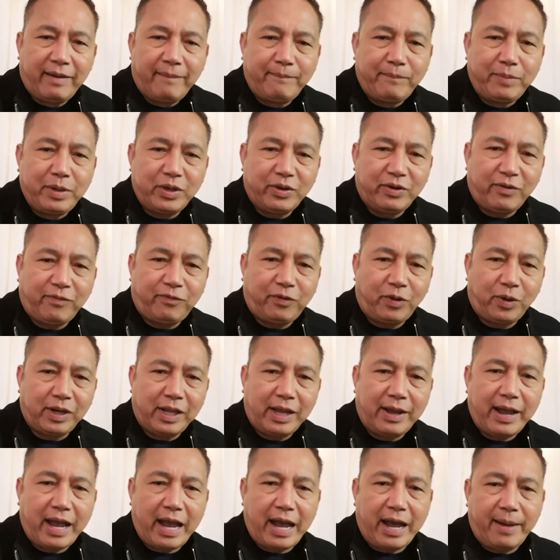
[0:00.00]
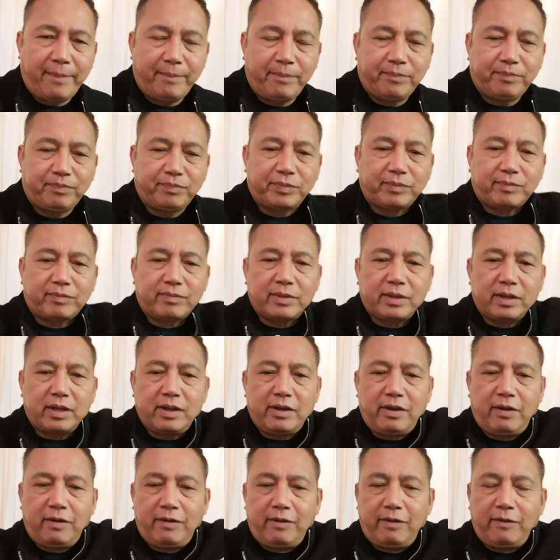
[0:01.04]
beautiful
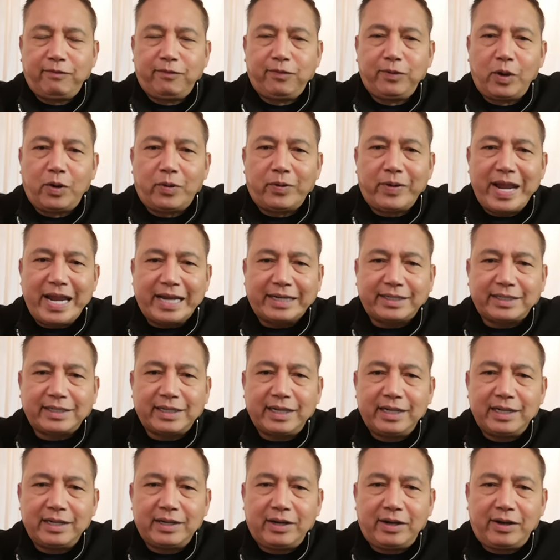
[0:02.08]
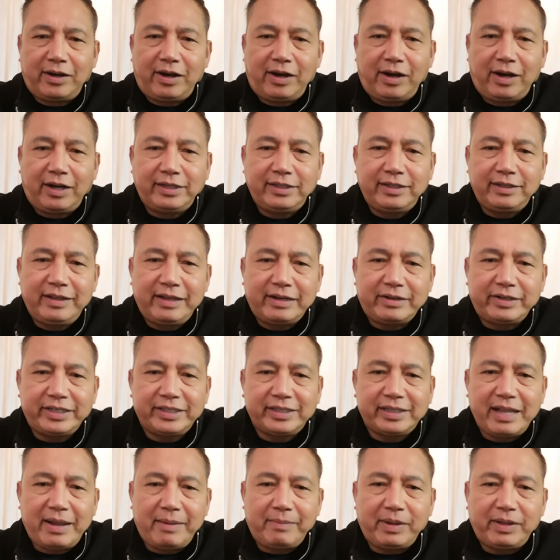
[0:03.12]
floret on their
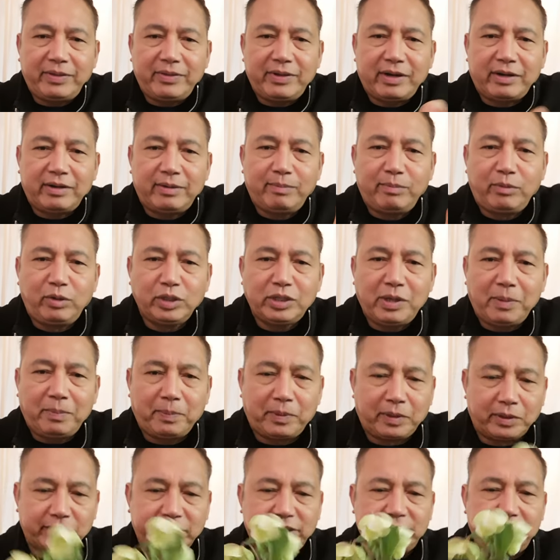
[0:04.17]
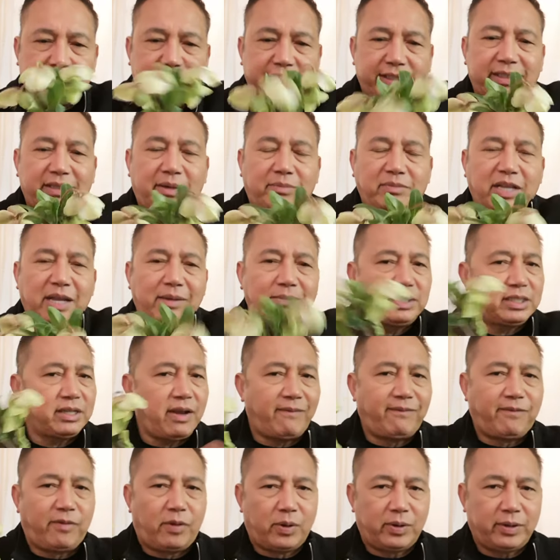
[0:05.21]
stem, and there are multiples. There's sometimes
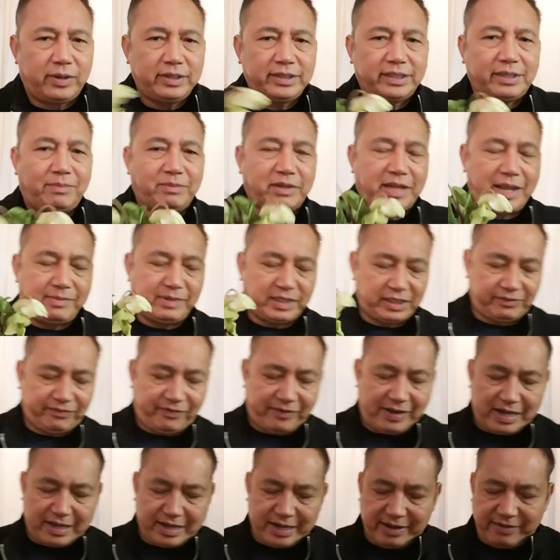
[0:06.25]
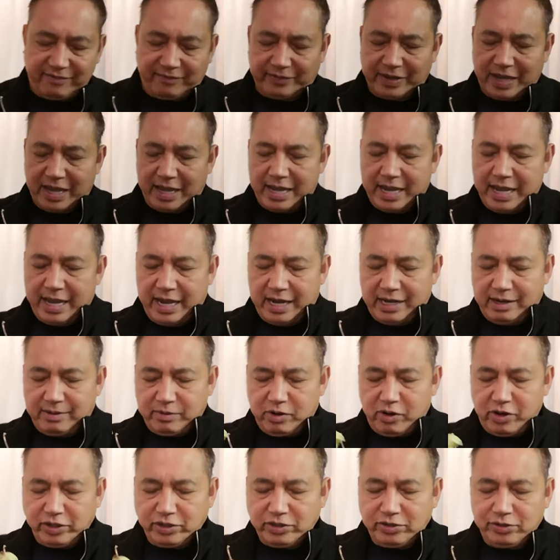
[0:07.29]
4, sometimes 5.
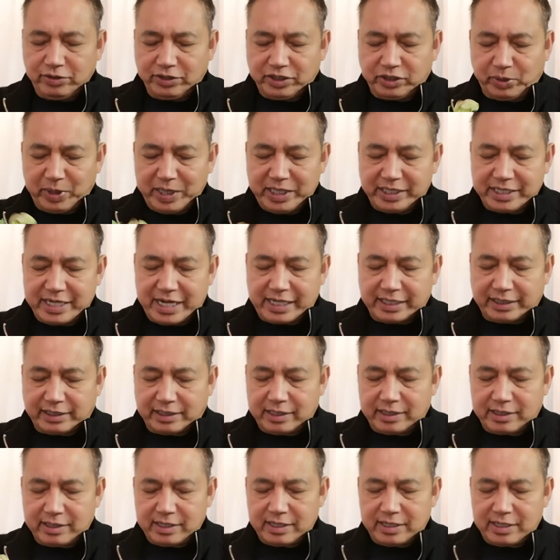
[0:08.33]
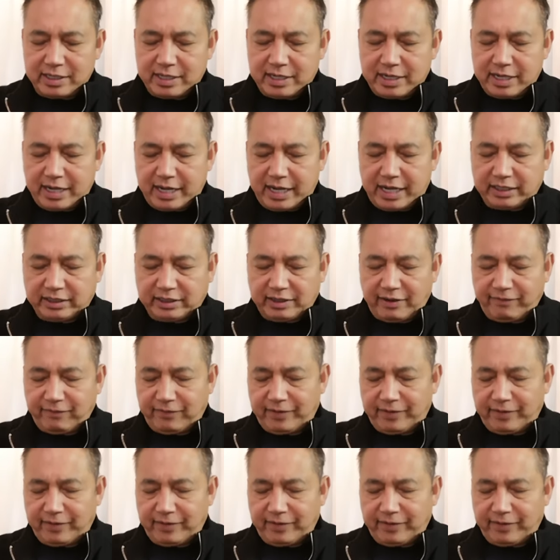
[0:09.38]
I'm going to treat that as a